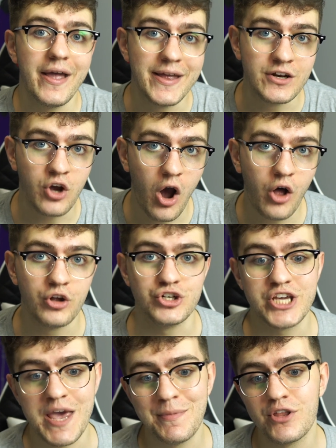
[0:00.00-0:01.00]
in college,
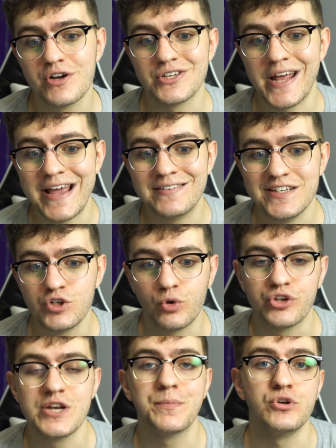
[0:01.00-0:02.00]
he came in there as an 18 year
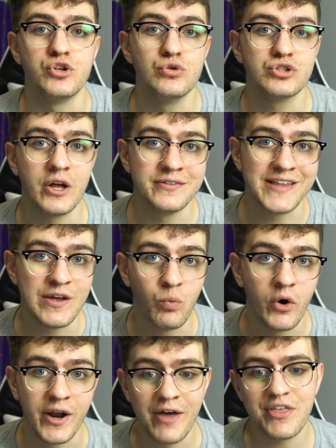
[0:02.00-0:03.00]
old. He produced on day one.